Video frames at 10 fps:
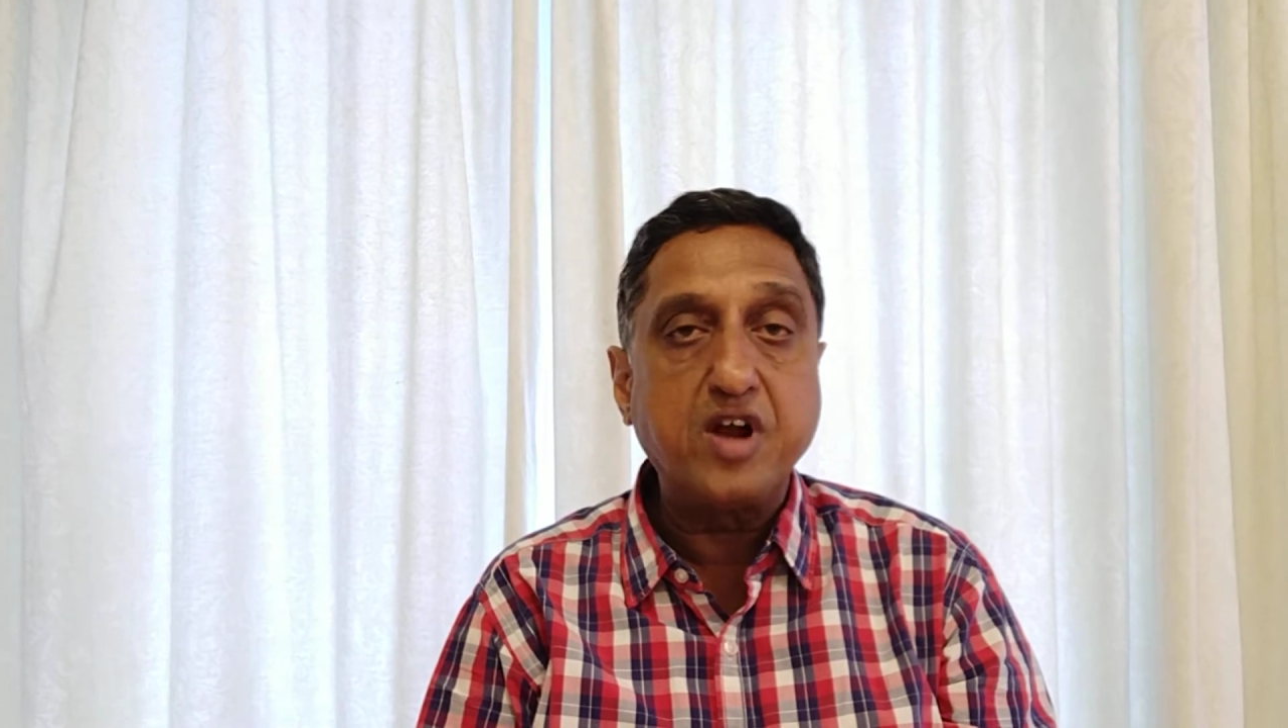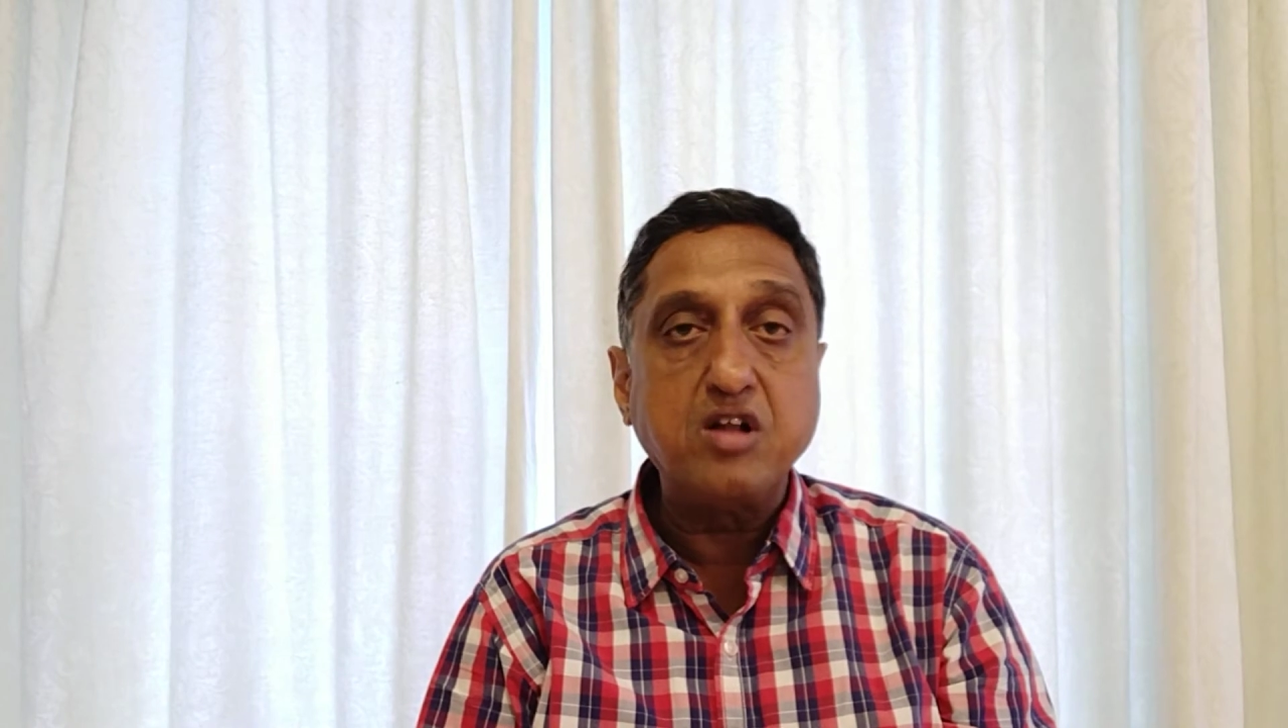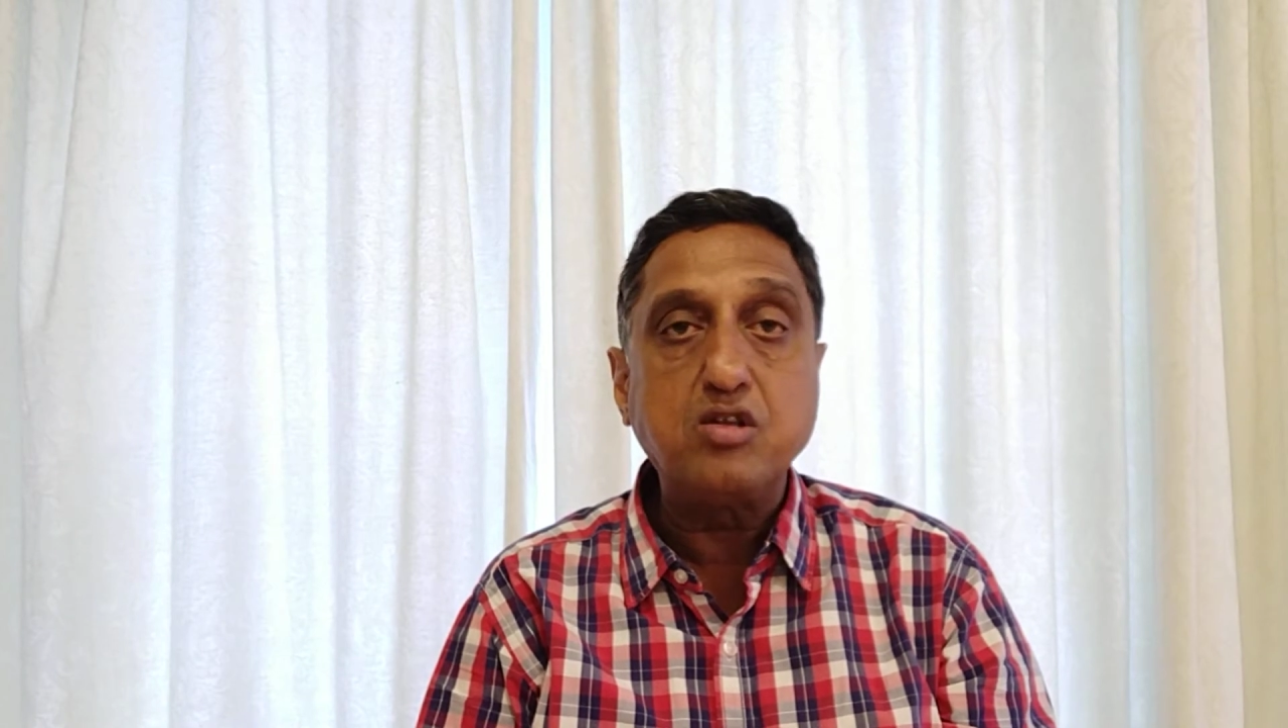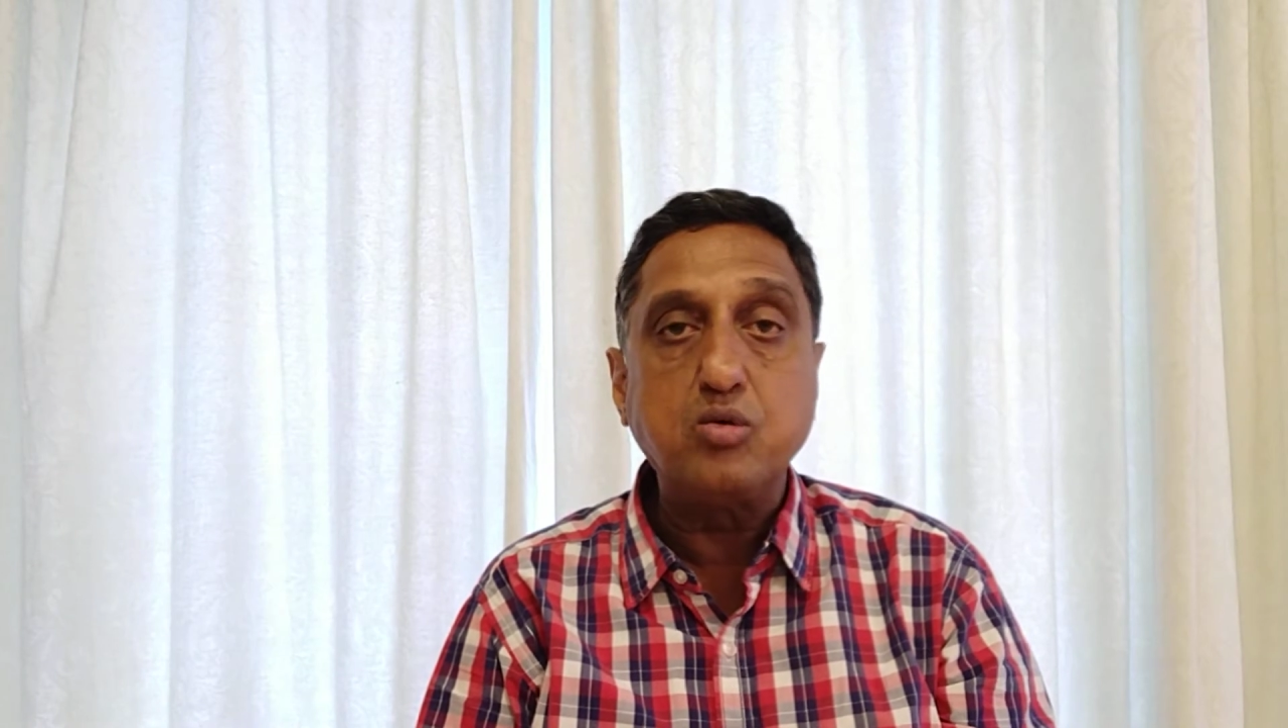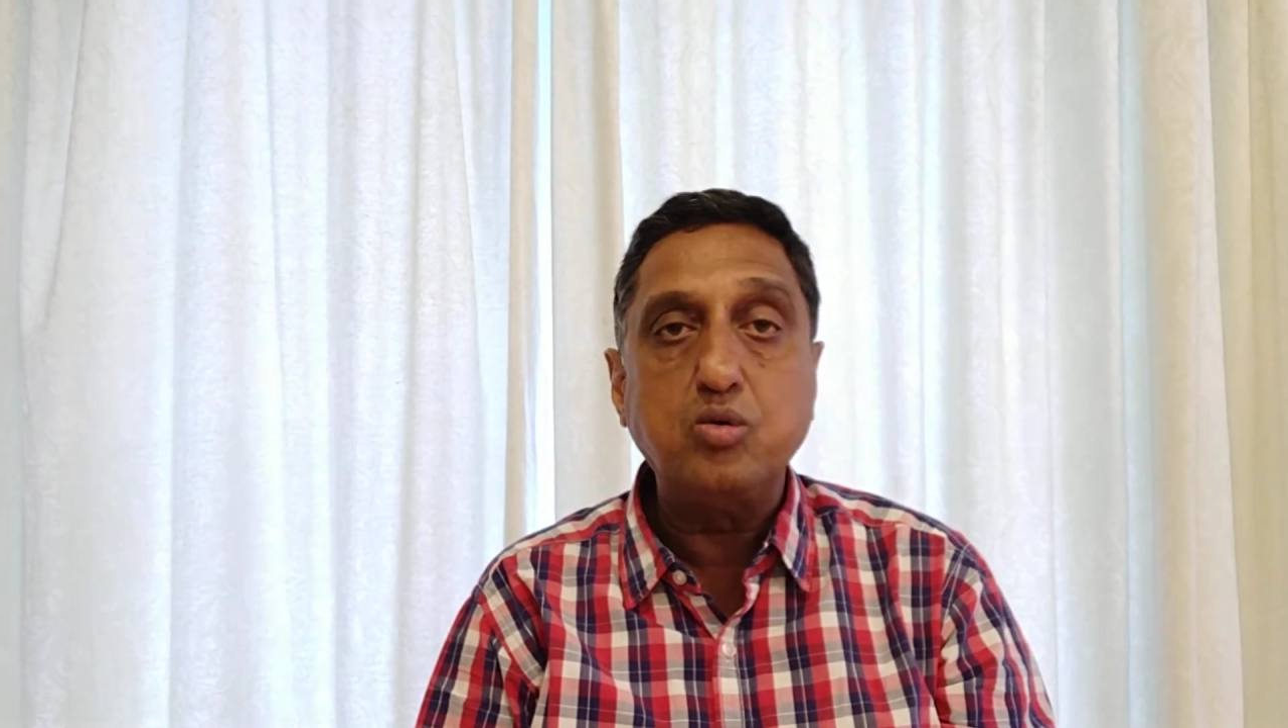
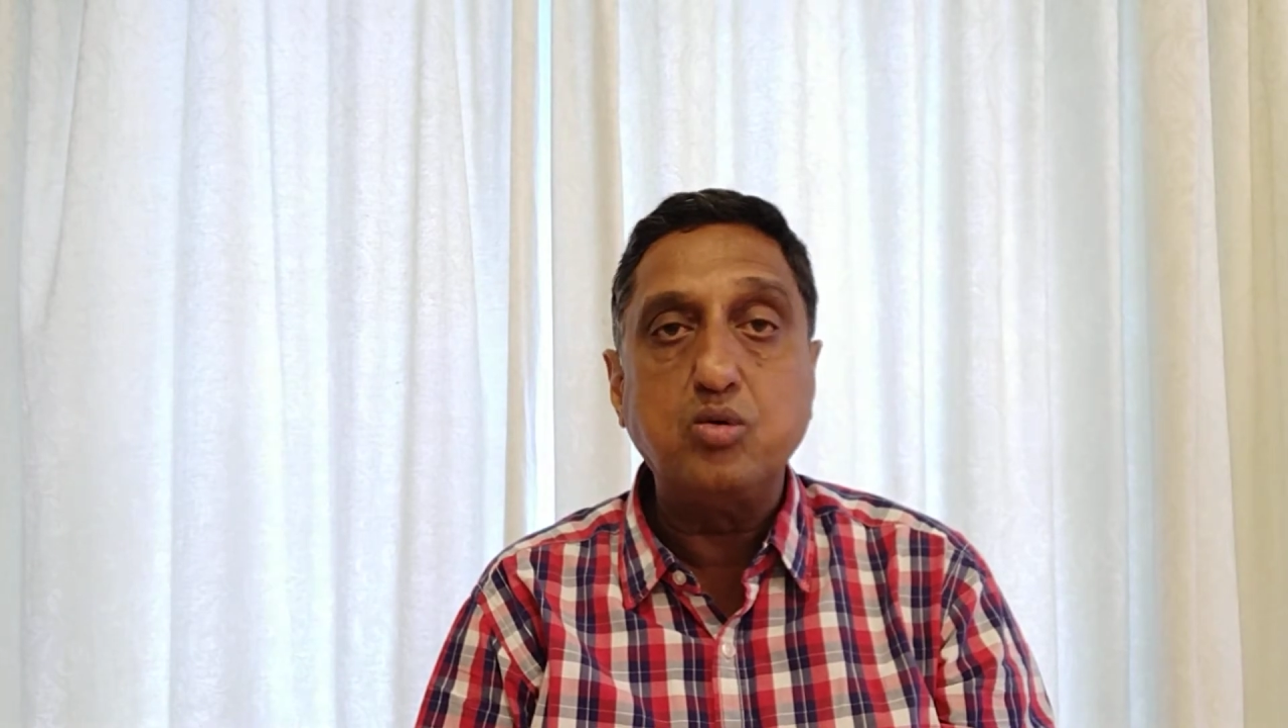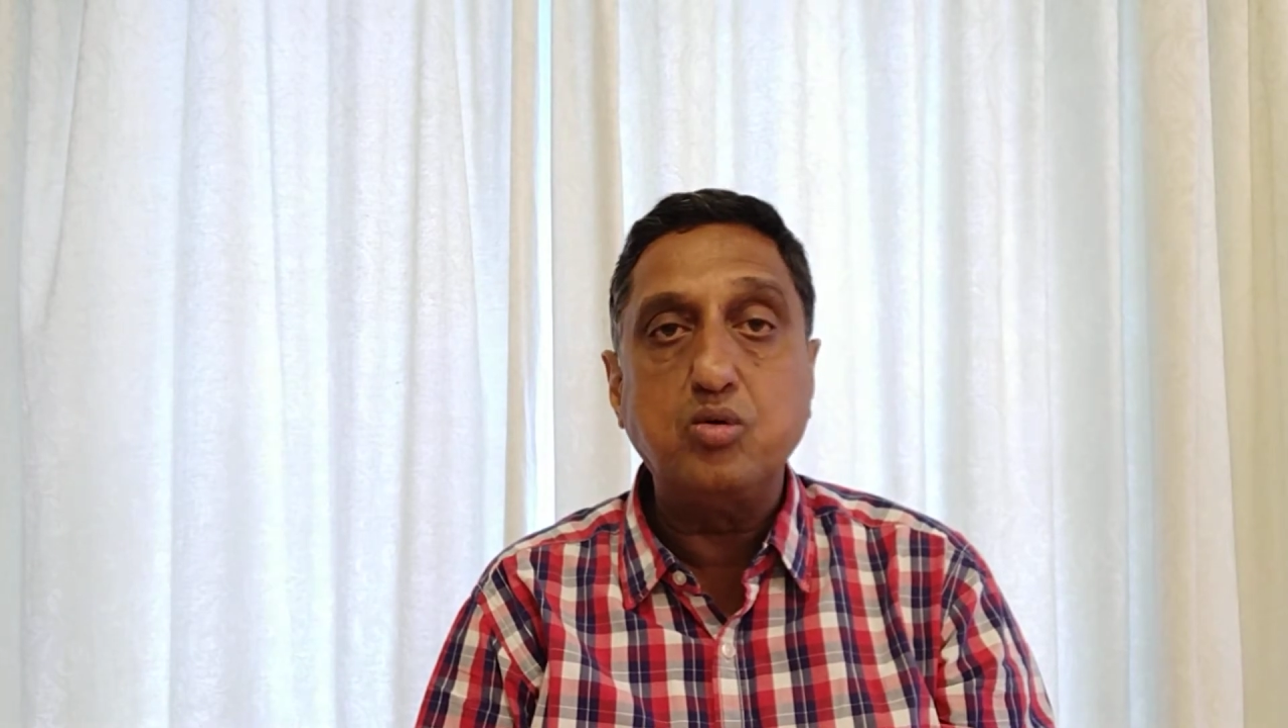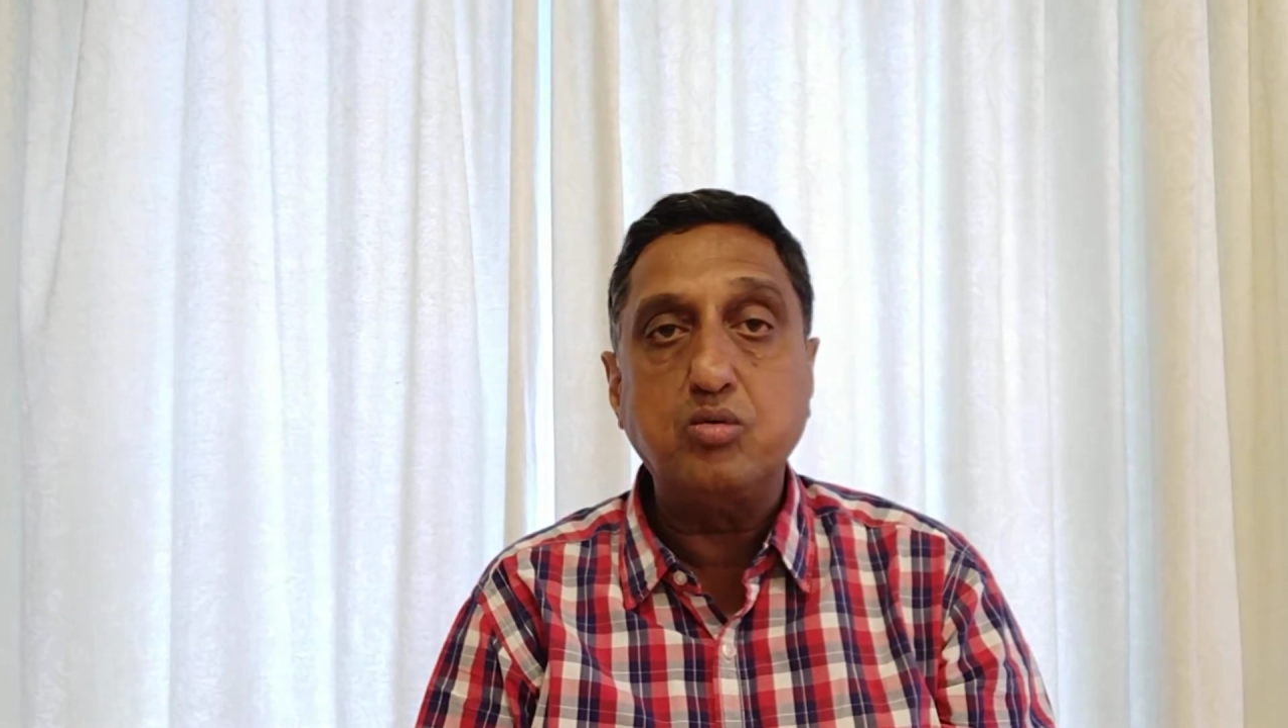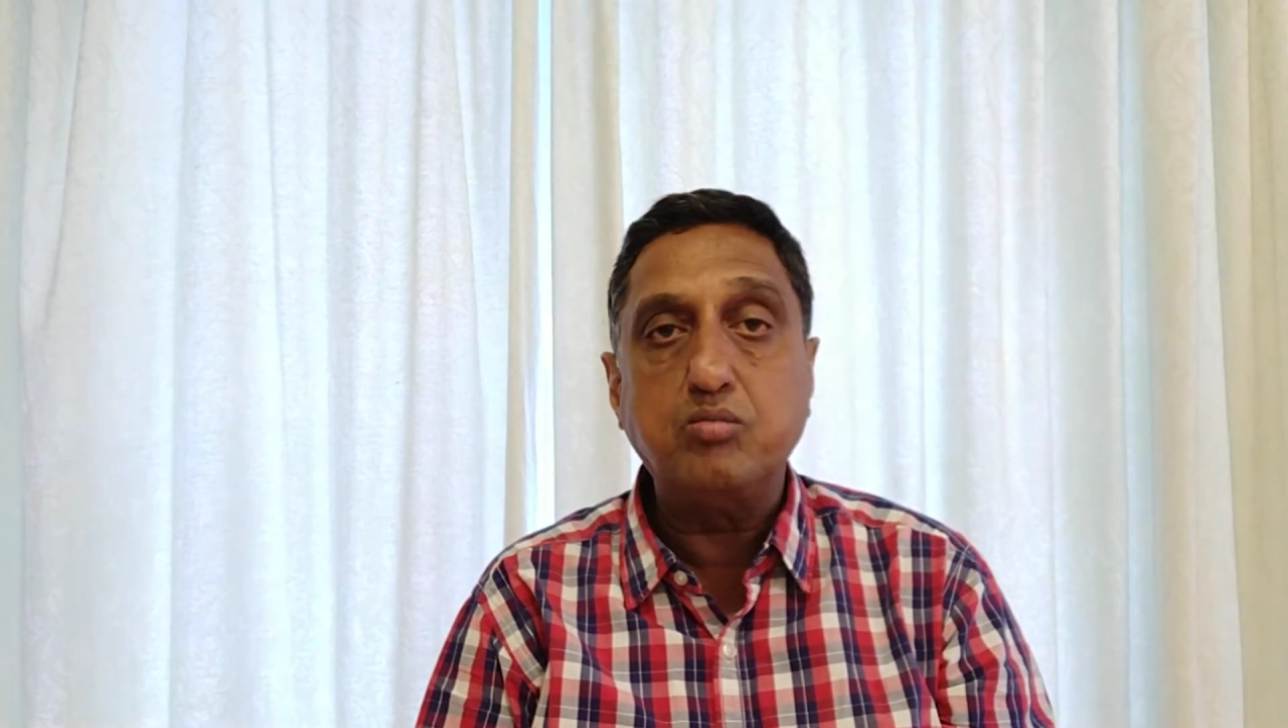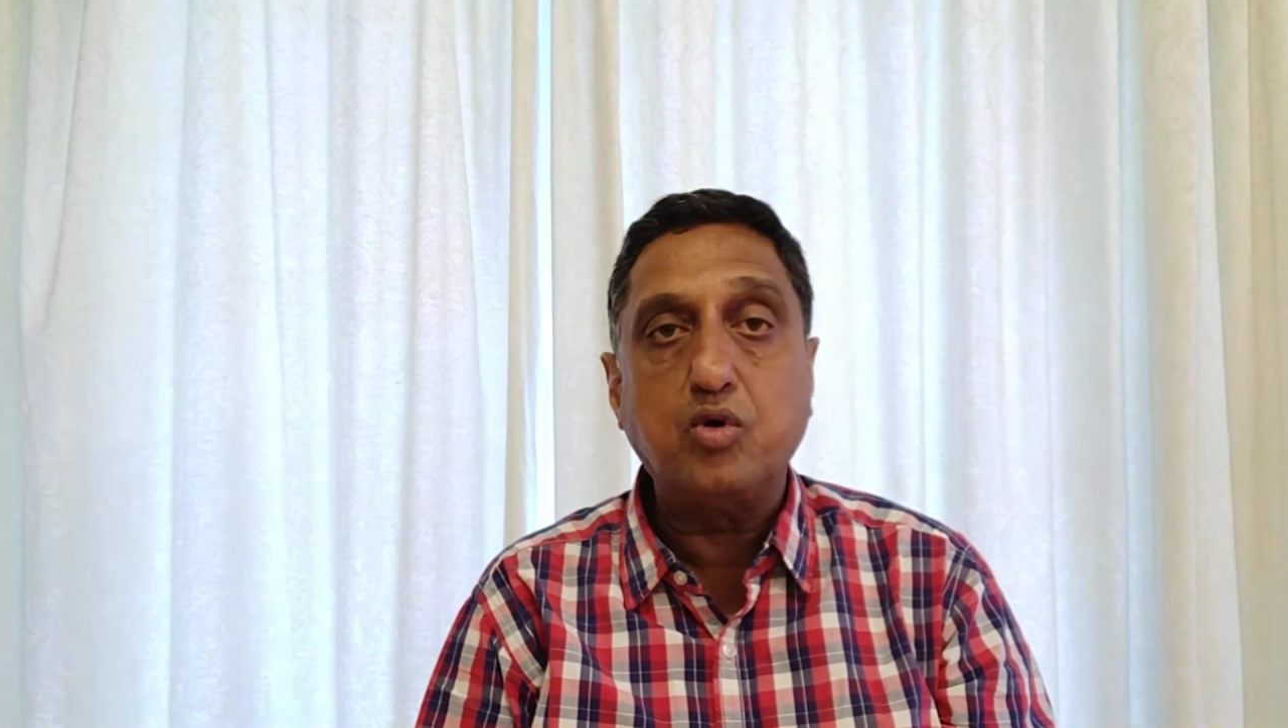run
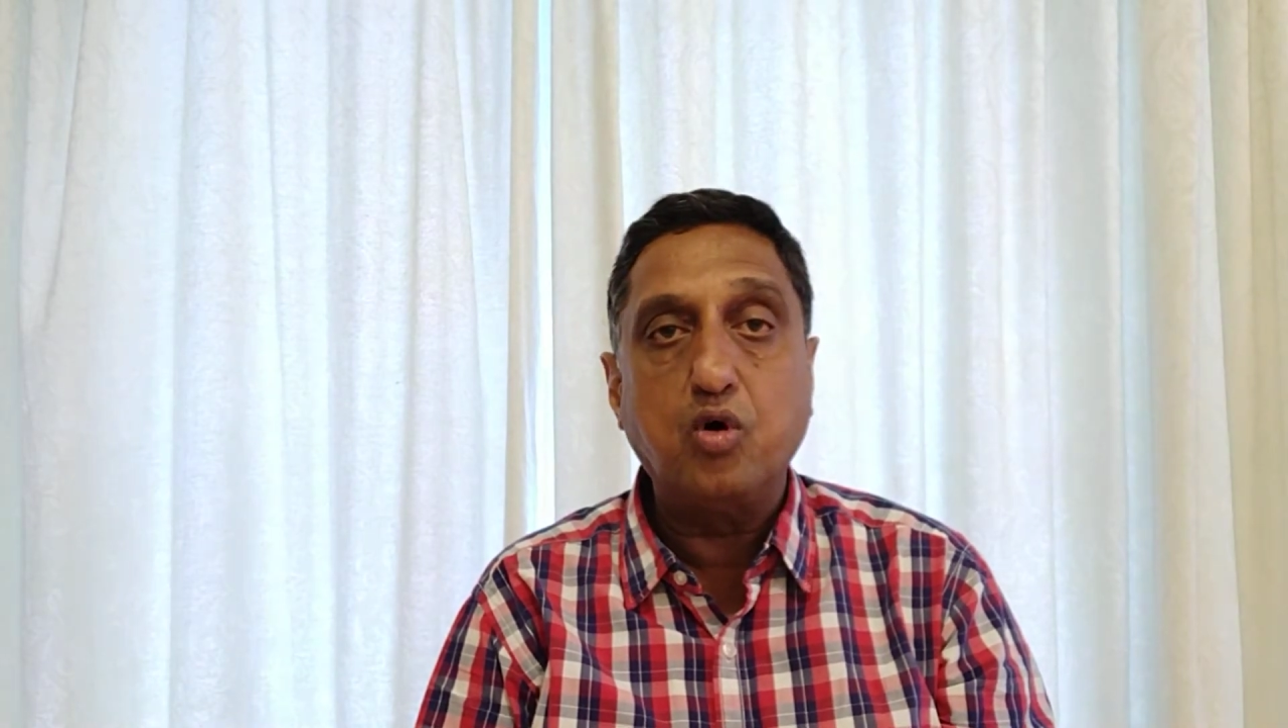through